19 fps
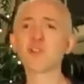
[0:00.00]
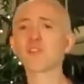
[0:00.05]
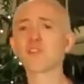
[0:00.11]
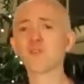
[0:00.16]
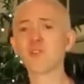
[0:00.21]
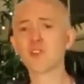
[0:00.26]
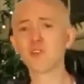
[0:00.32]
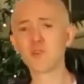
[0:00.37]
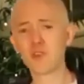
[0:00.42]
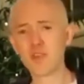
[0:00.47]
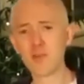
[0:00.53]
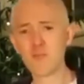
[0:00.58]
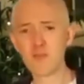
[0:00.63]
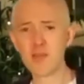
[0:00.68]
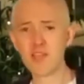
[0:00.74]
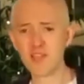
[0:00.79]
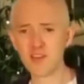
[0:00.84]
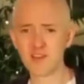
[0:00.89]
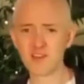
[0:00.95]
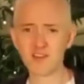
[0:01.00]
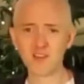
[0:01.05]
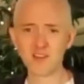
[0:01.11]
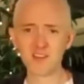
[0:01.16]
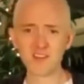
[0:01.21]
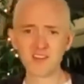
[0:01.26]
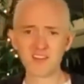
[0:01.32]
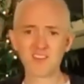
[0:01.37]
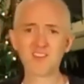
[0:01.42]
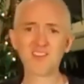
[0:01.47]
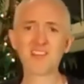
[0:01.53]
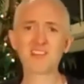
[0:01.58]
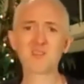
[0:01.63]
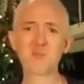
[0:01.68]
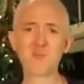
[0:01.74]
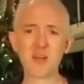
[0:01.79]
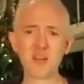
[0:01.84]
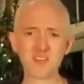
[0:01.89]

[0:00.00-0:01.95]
birth of a new campaign. 6